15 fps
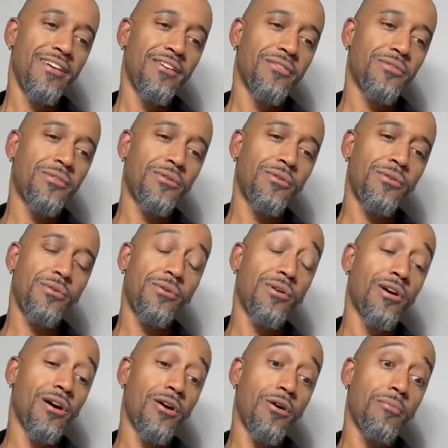Ooh,
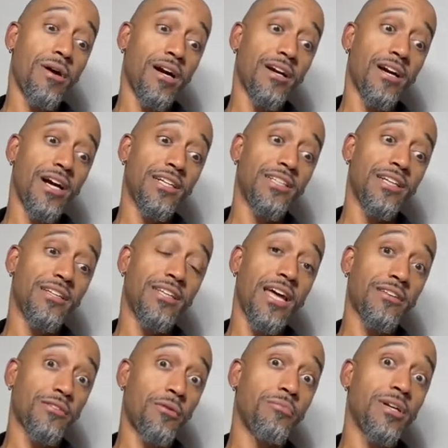oh my gosh, yes, that's
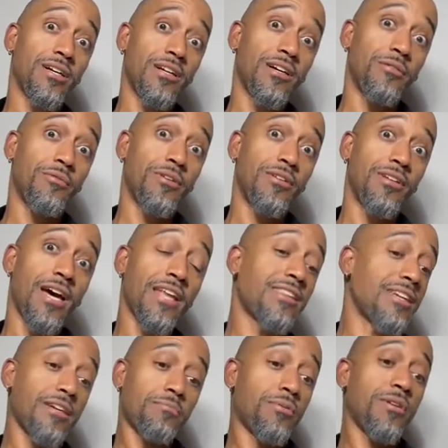going to be a good one. I
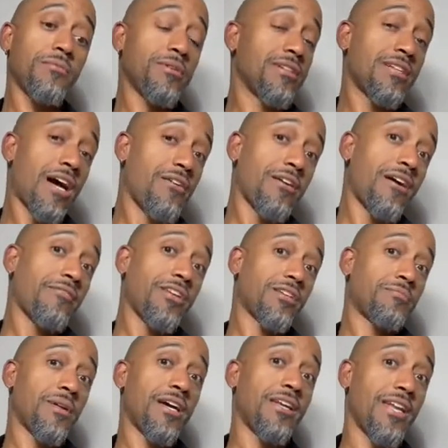think it pretty much, I don't have to
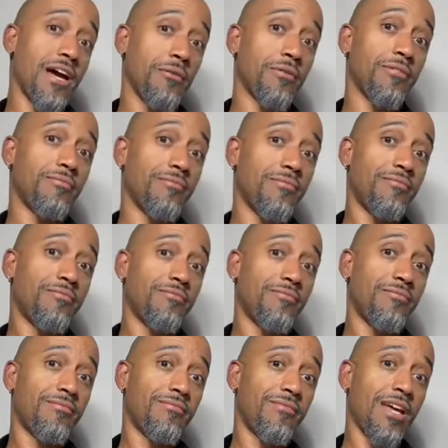explain that
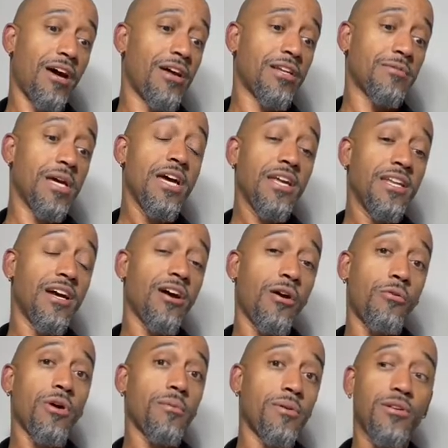one. There are
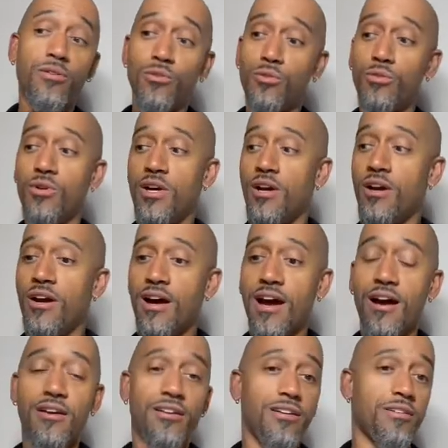women who
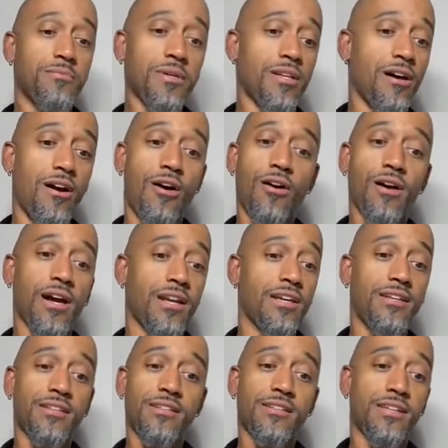are out here spending all kind of
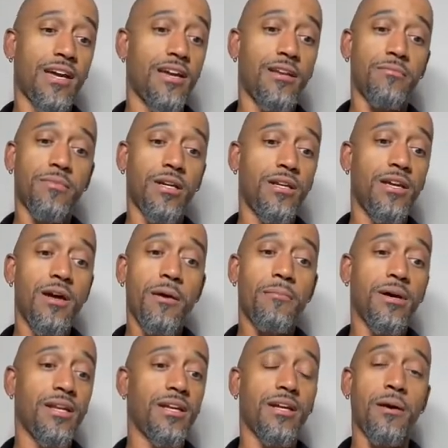insane money
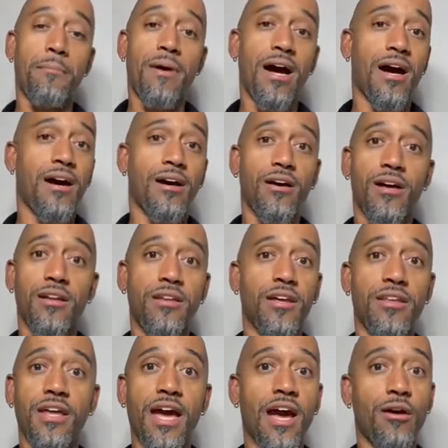they could buy
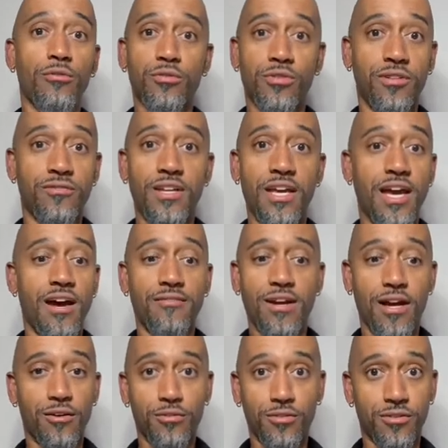another house if they have a
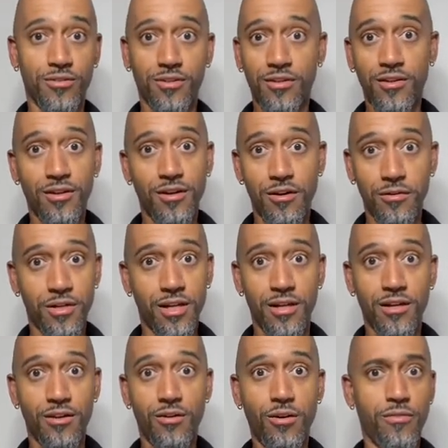house. Okay,
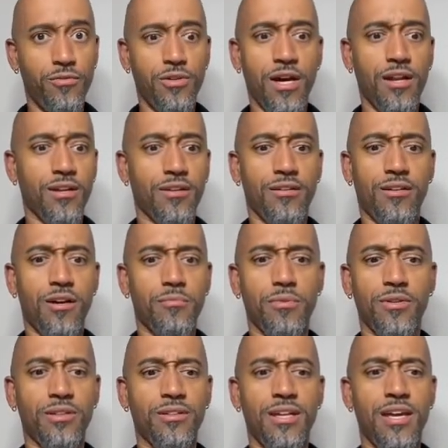or if you got a couple
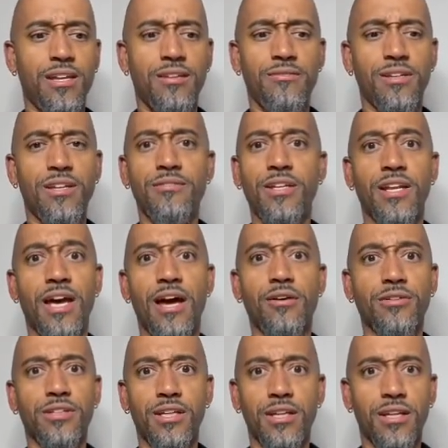that ain't even living in a
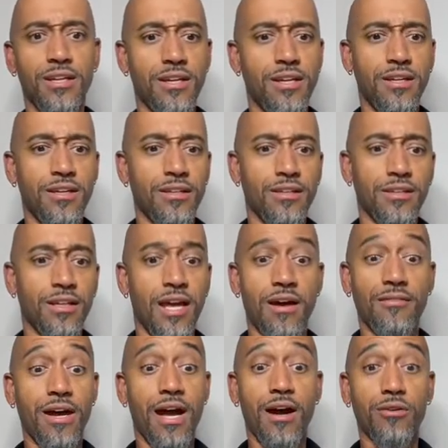house yet, can have
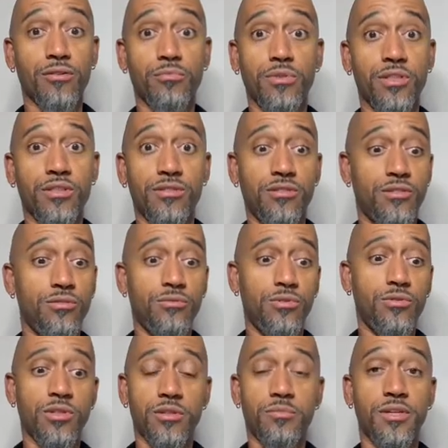a house, but you
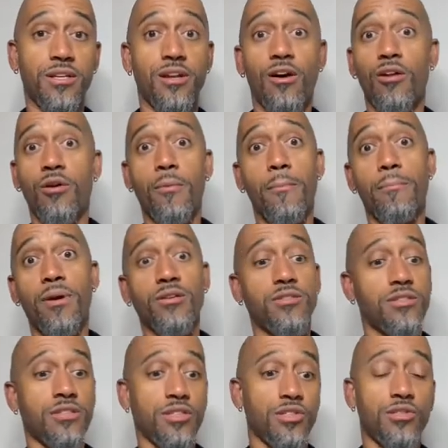don't spend it all on
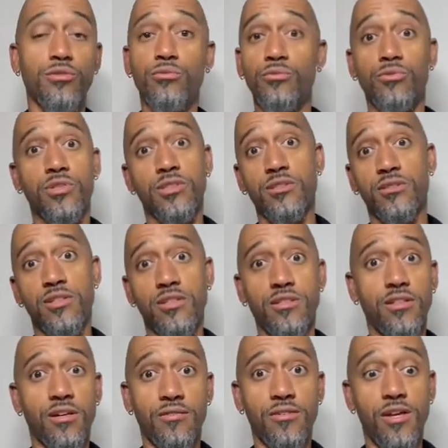purses and shoes and
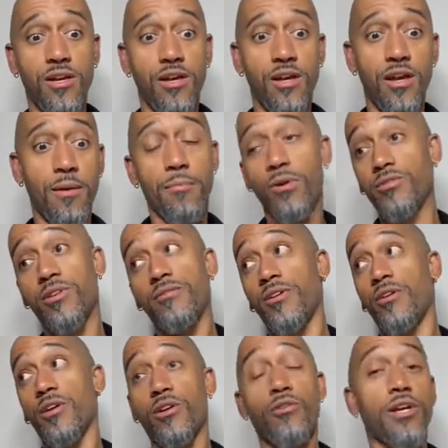stuff. And most of it on
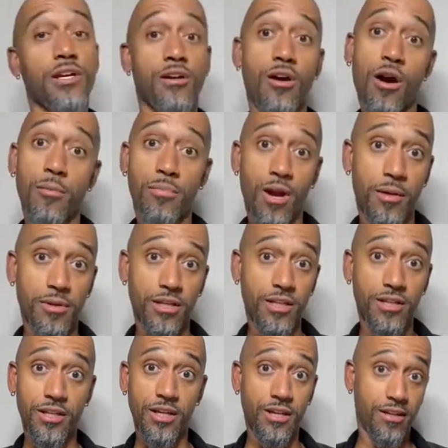a credit card, probably in
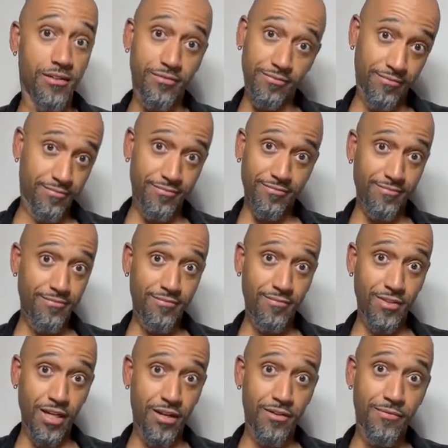debt.
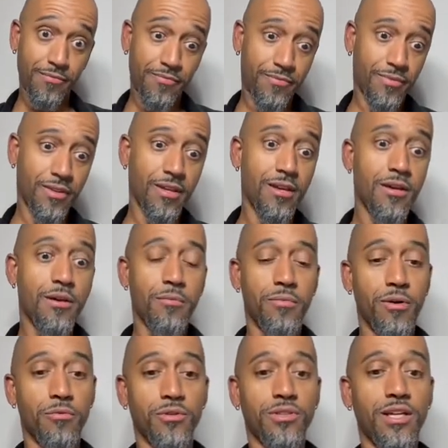Okay, but
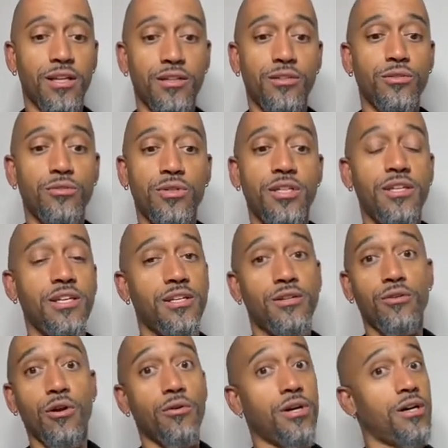we'll tell a dude he need to
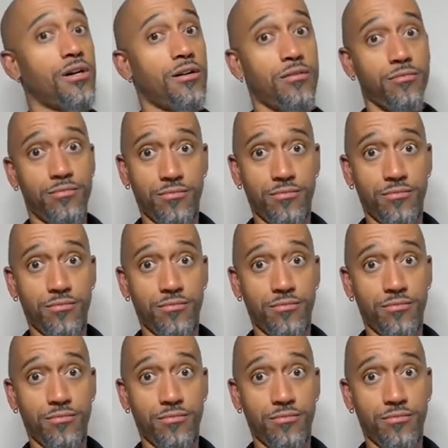grow up.